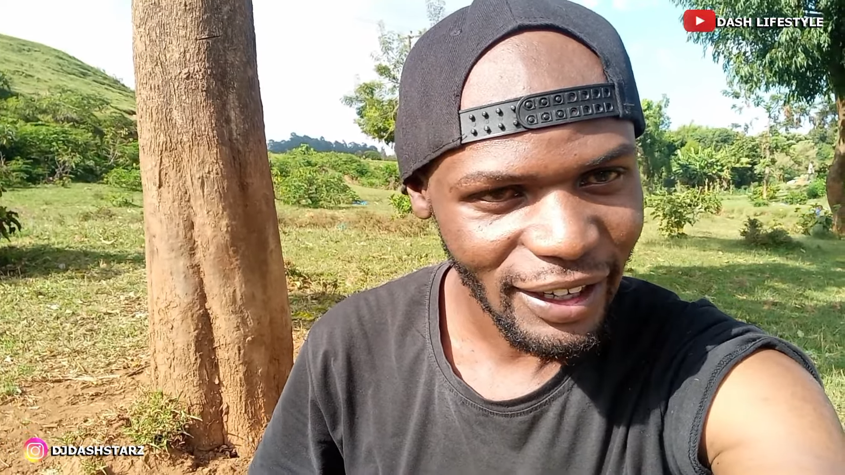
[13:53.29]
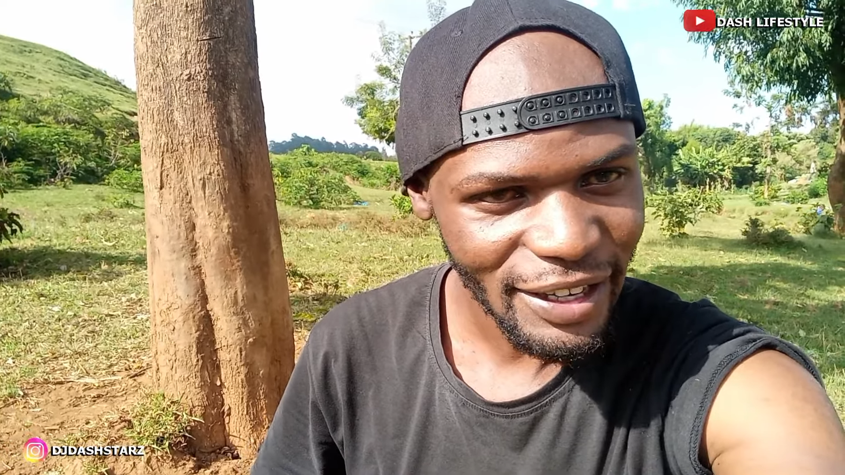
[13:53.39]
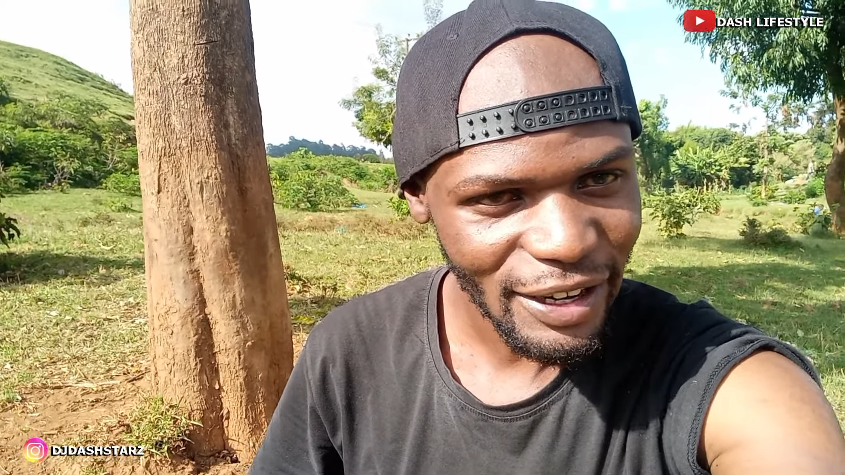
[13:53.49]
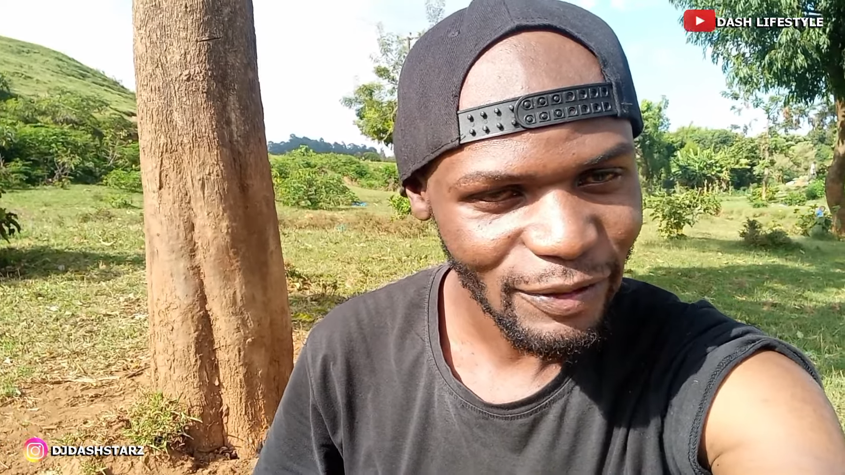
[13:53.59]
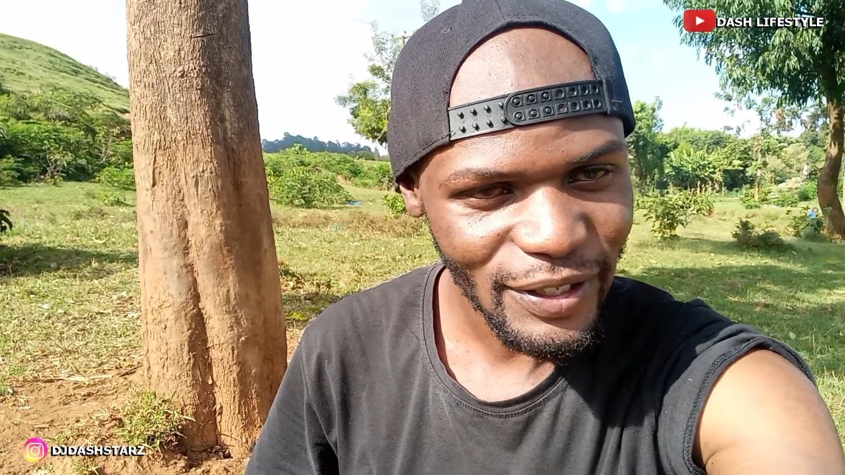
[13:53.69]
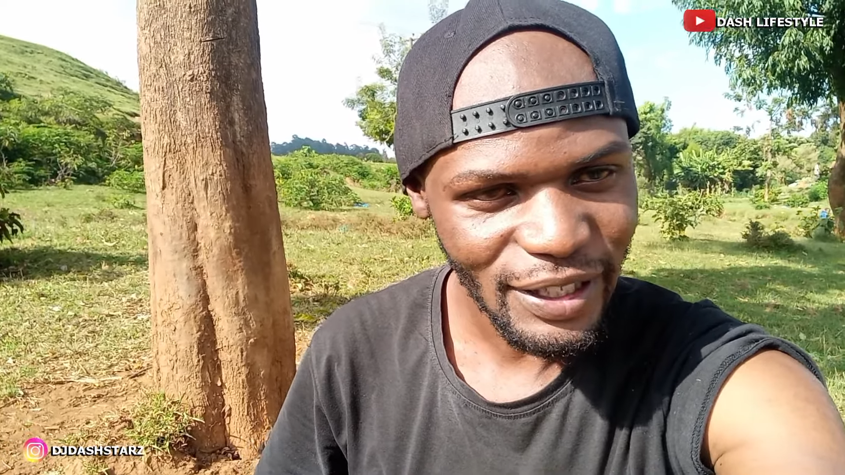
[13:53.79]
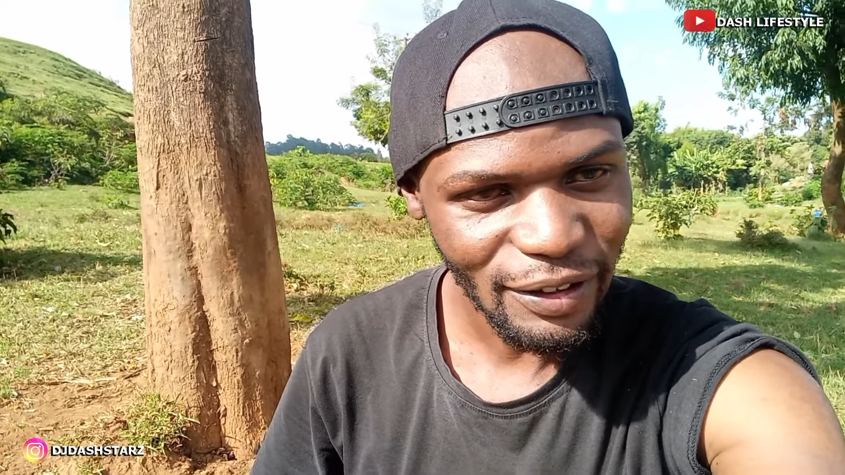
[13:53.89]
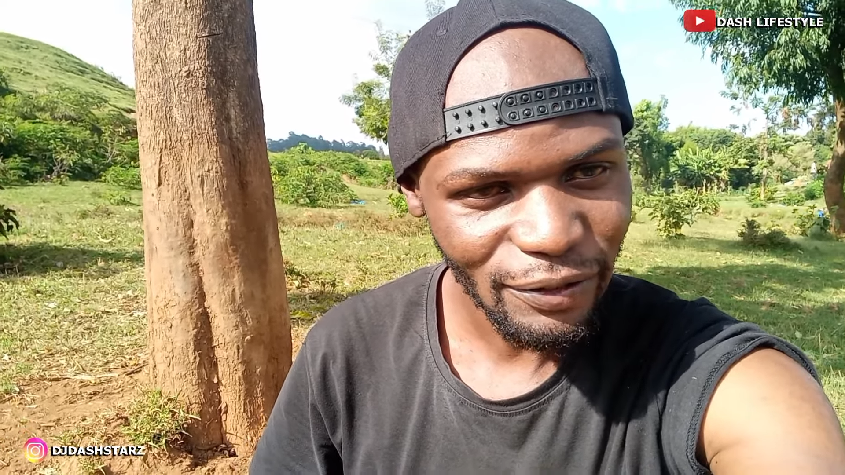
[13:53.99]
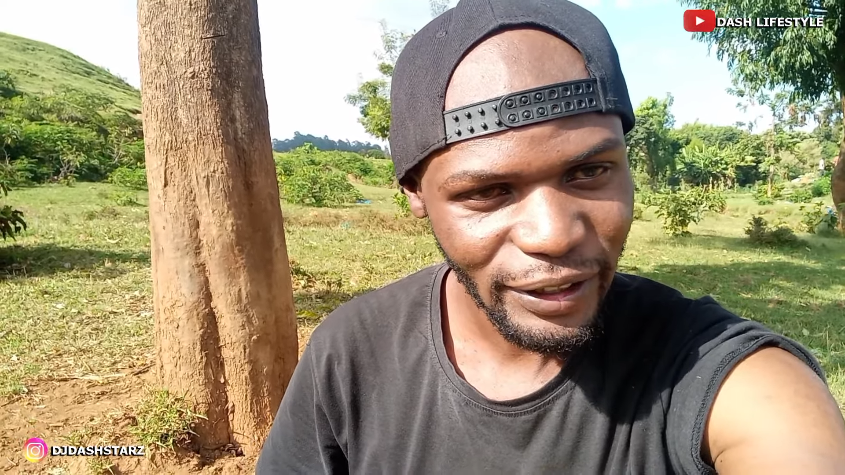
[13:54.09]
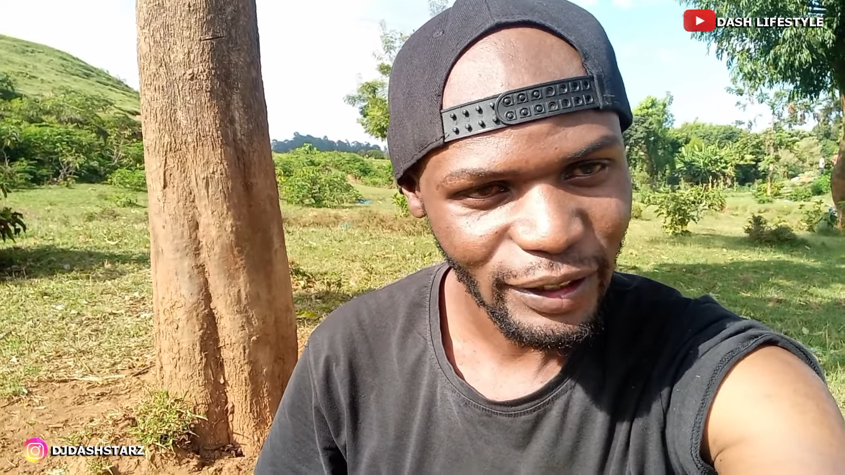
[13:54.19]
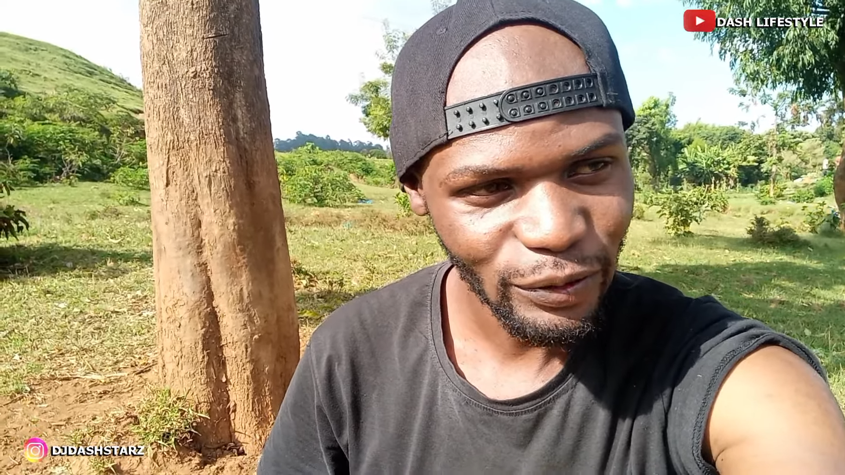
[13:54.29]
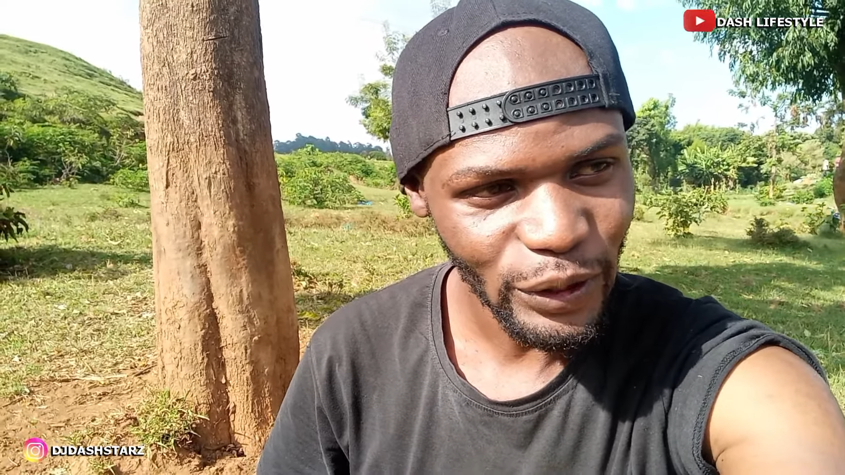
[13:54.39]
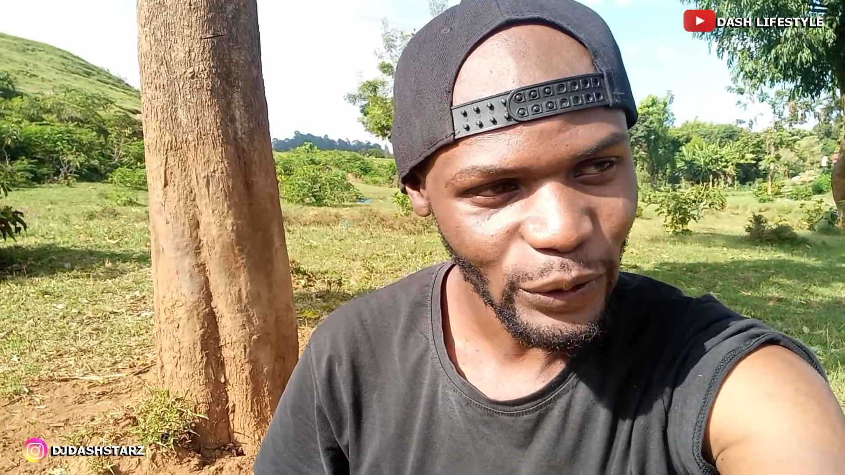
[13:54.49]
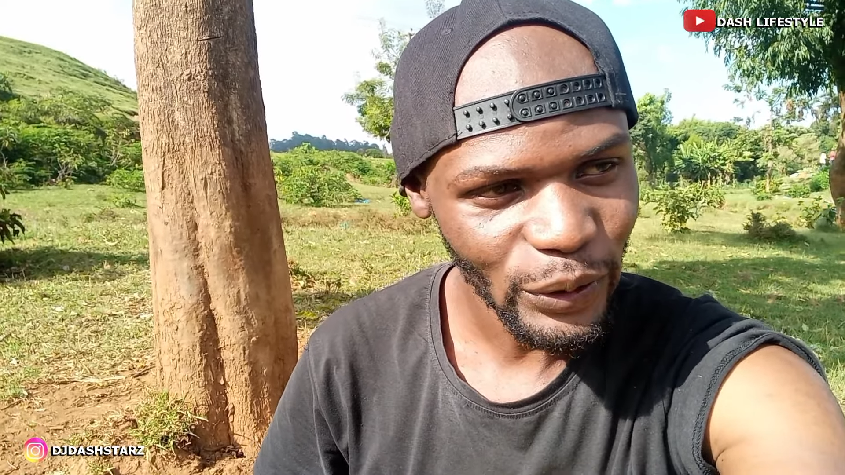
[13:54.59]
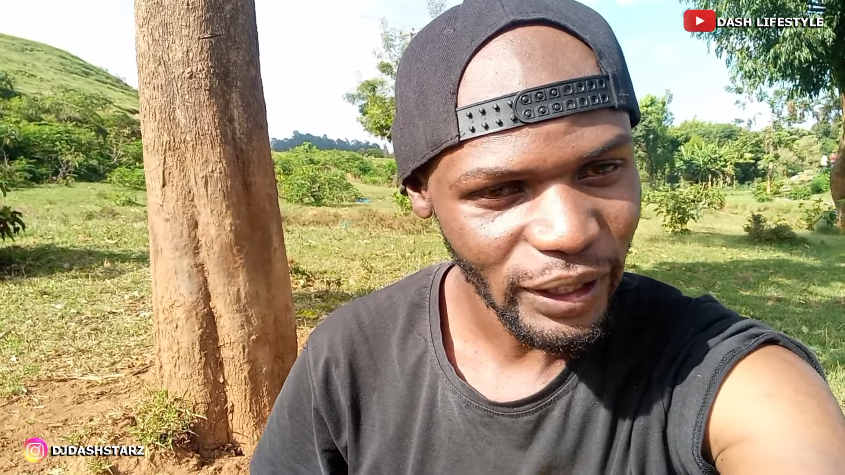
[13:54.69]
Kenya visa free if
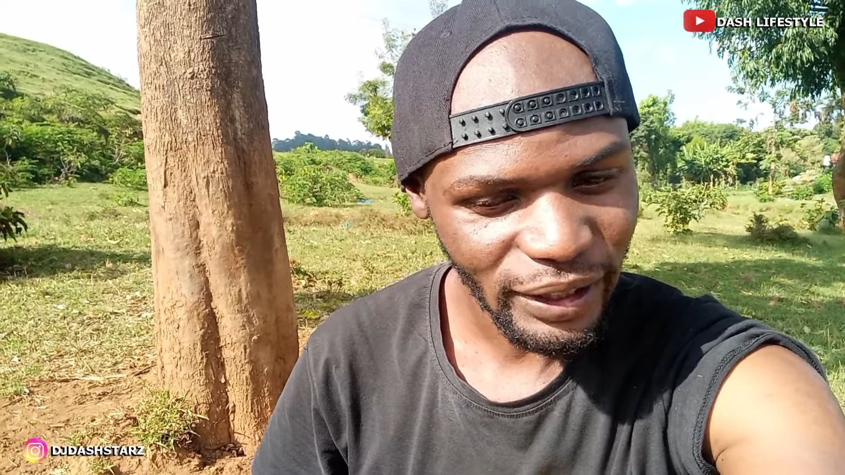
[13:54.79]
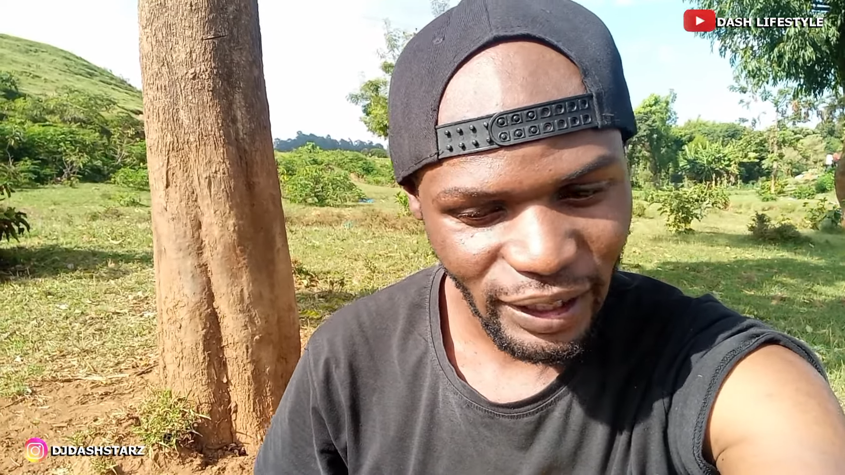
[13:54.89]
you are going